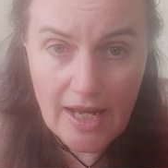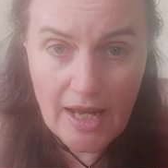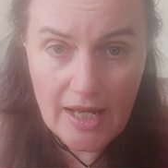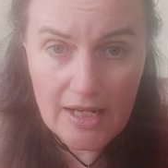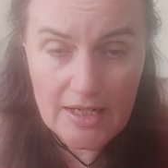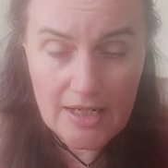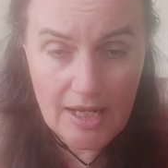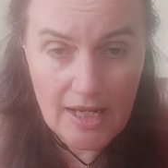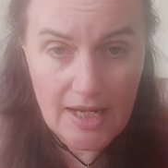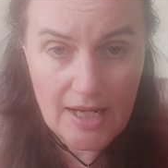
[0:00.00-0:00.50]

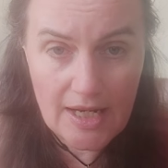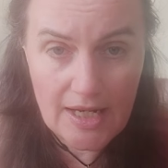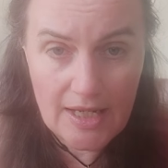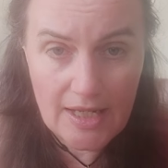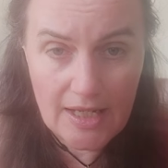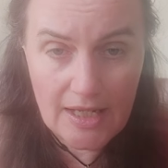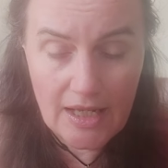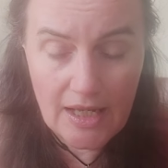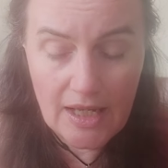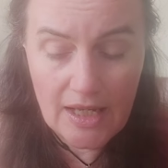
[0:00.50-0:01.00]
and
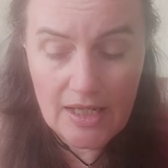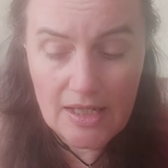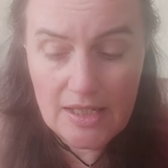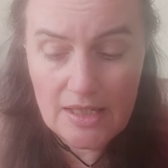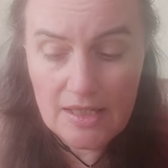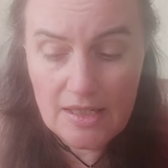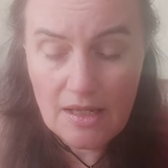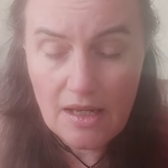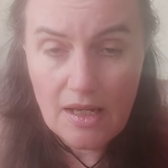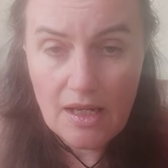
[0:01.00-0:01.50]
healing
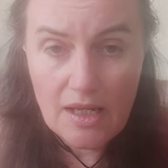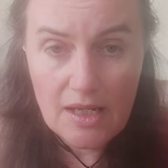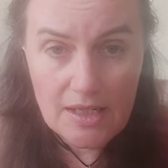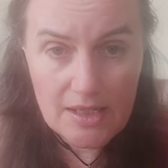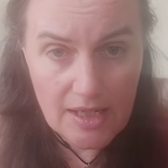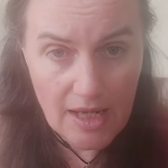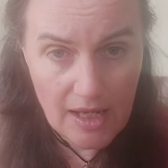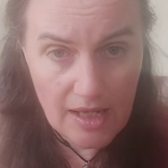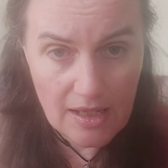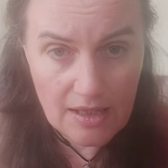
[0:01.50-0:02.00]
has
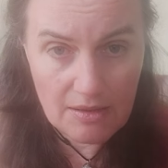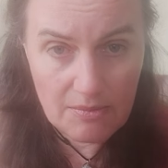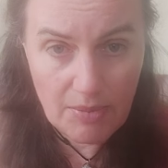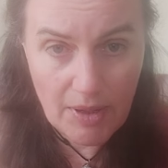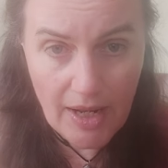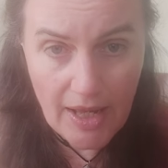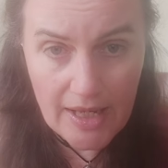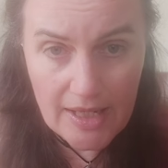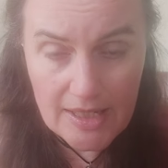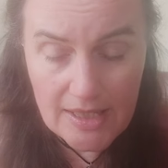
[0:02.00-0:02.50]
taken
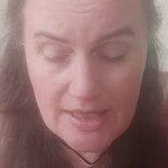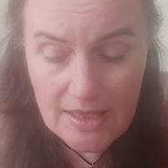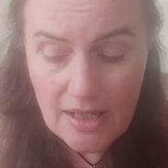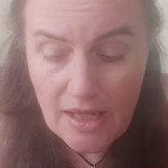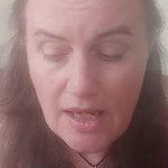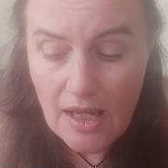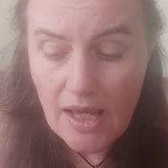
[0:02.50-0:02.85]
place.